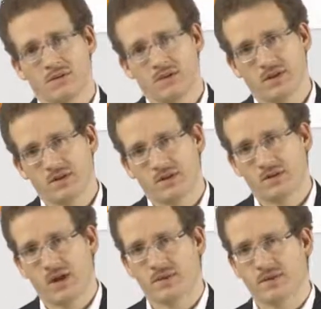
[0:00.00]

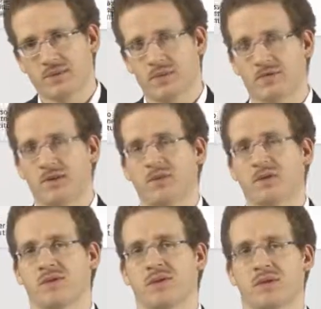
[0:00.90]
describe the
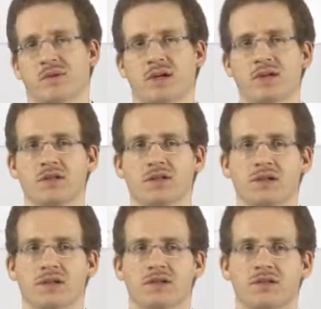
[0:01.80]
performance of the communication
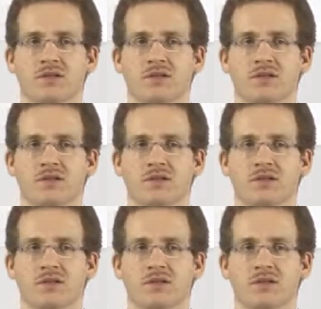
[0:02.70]
channels.